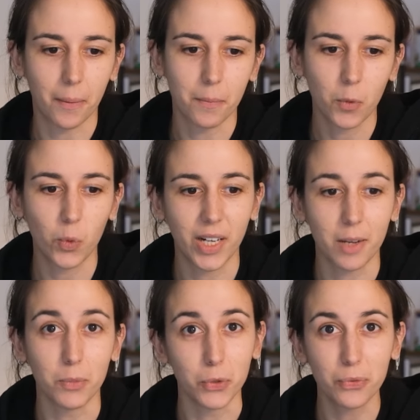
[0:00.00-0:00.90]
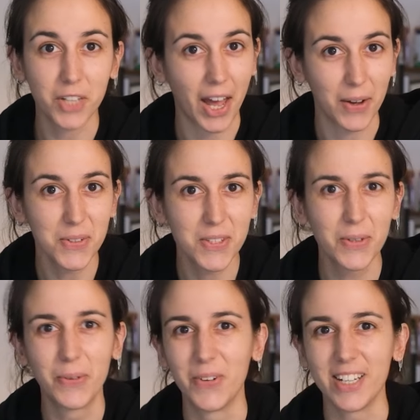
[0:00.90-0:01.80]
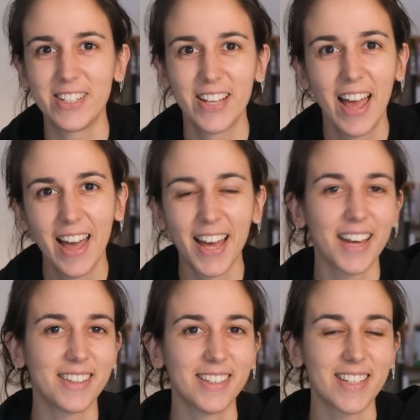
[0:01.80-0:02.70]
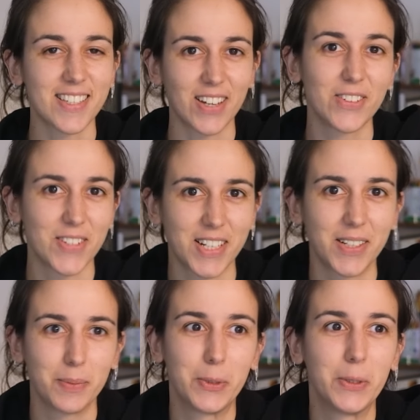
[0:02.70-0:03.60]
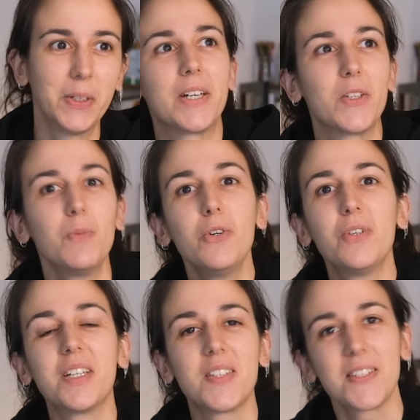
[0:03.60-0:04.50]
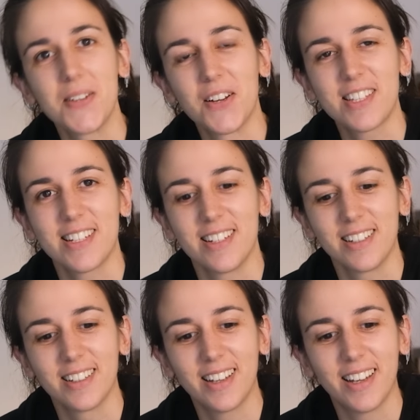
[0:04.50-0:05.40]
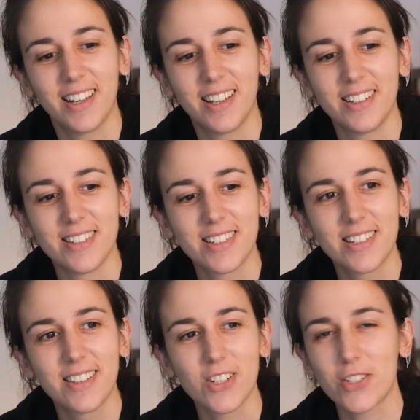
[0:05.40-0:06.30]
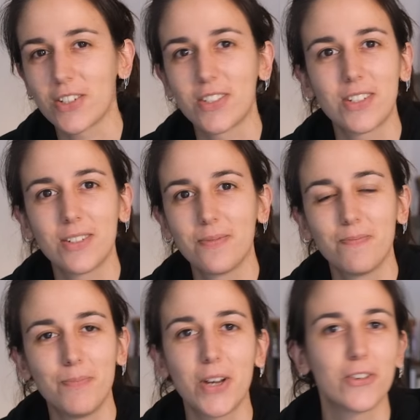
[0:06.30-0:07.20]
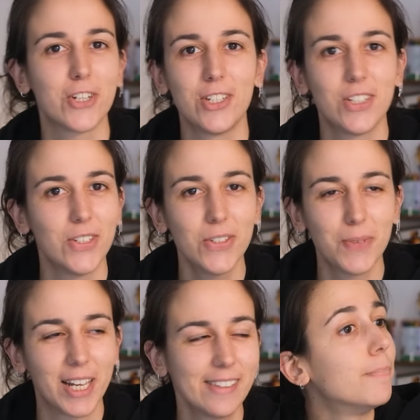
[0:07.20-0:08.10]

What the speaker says: when I moved house, which I think is understandable because moving is exhausting and there's just better shit to do, man.